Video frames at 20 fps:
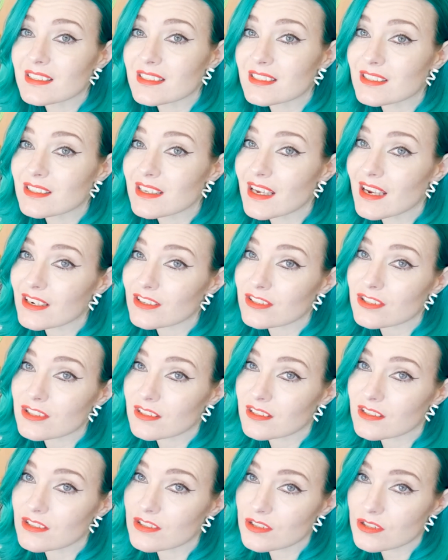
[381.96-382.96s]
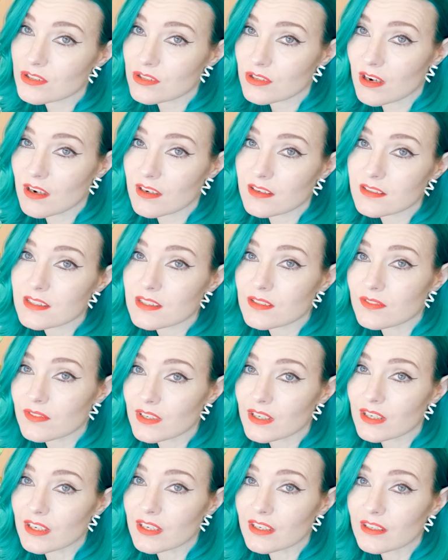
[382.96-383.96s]
is to actually just draw a
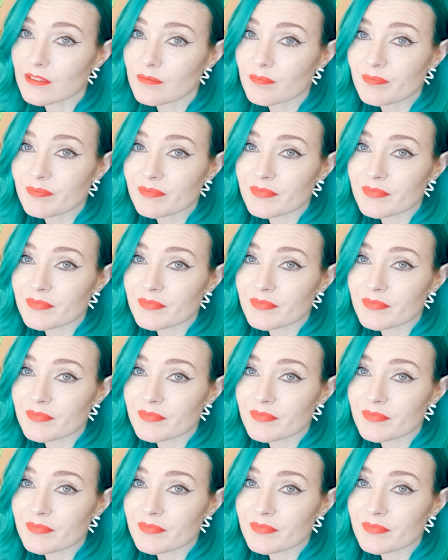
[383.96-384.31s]
sphere